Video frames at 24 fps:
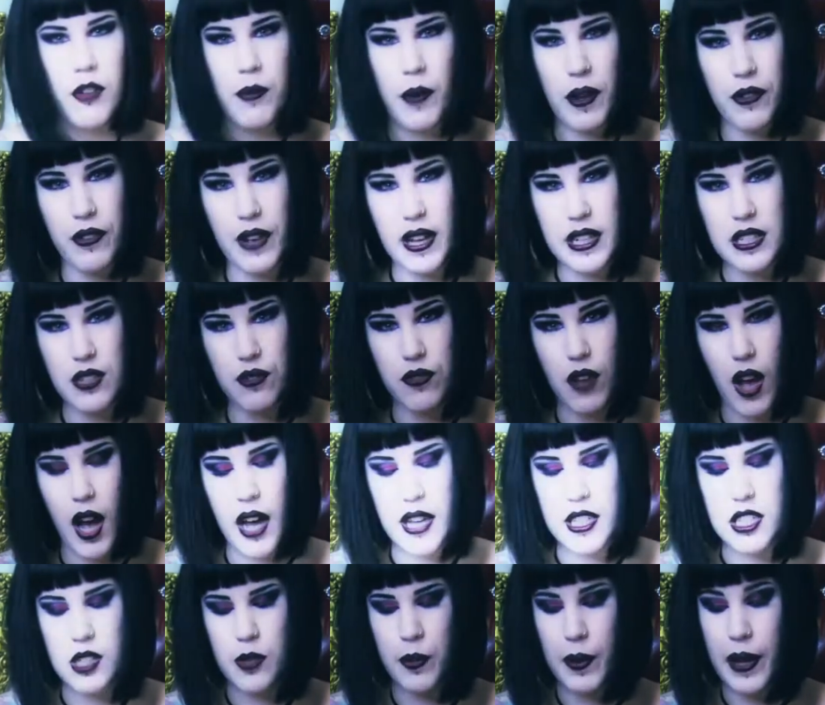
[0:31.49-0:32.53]
of my fans have
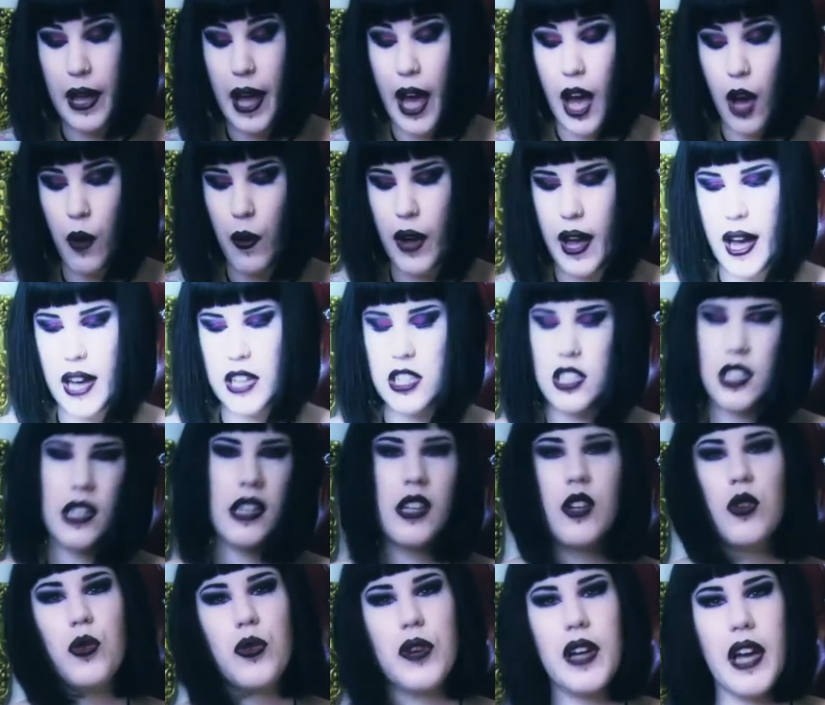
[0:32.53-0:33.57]
asked me how I actually
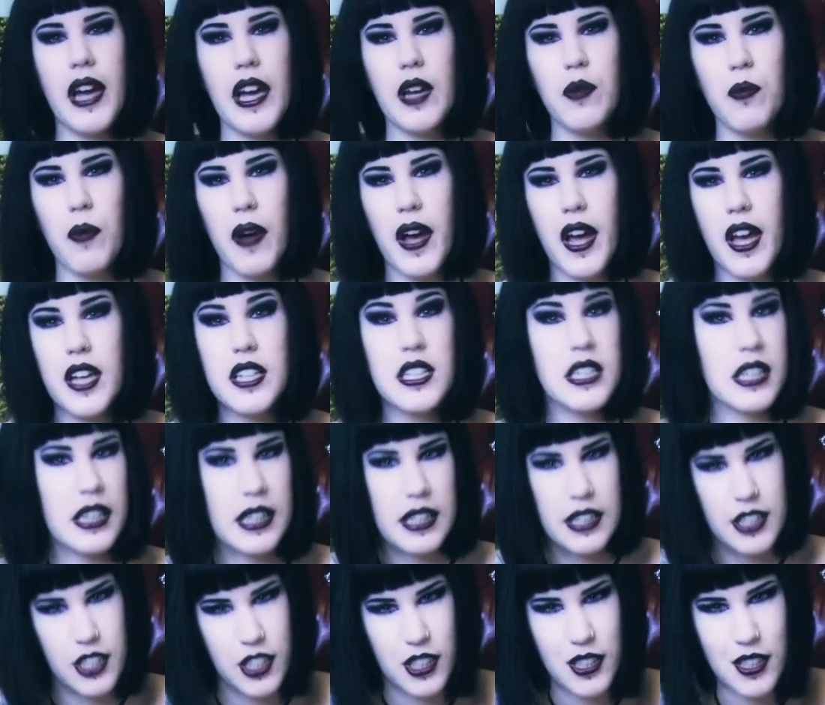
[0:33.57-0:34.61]
create my
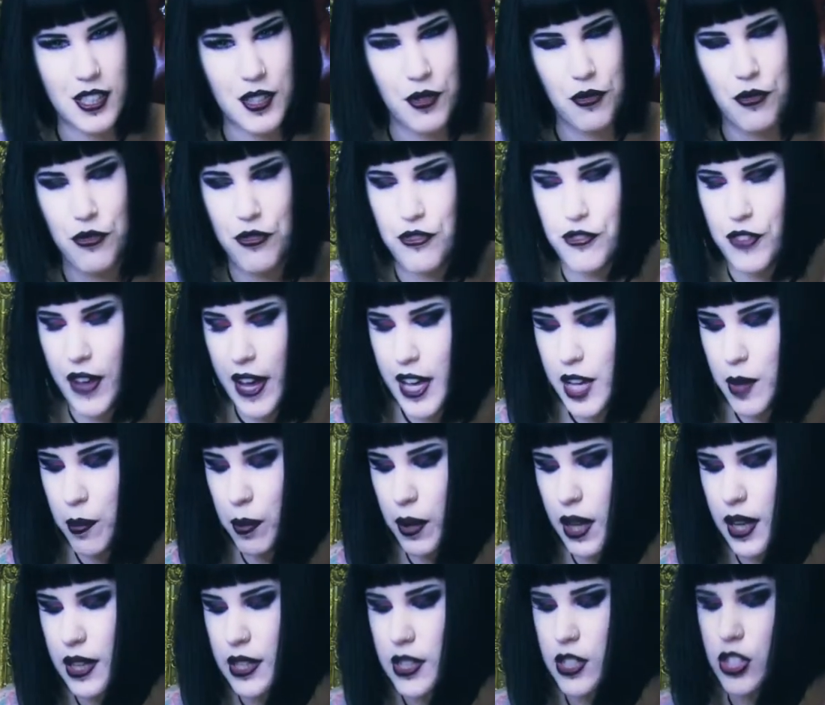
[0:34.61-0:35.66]
delicious fake
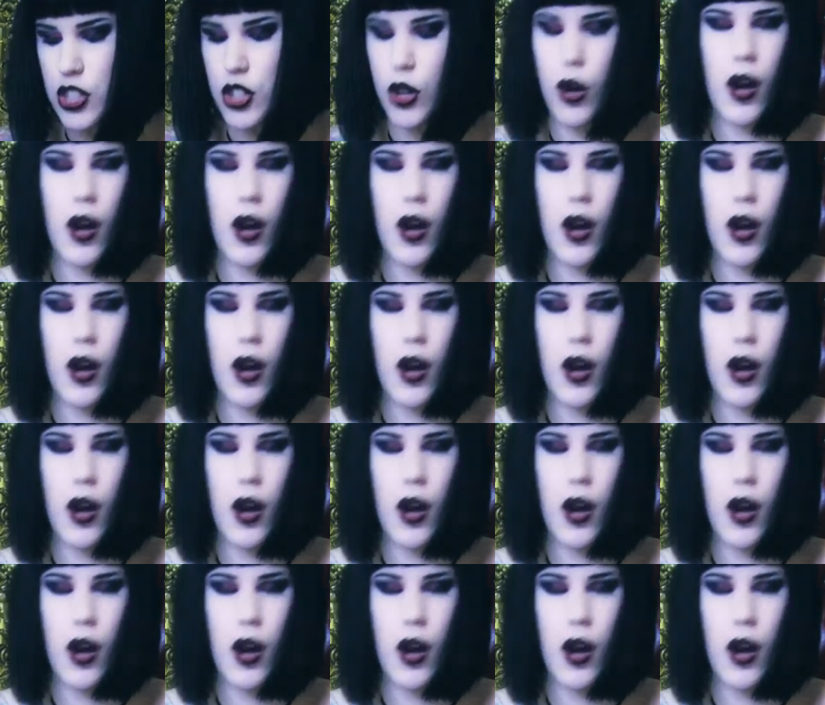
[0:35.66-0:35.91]
blood, so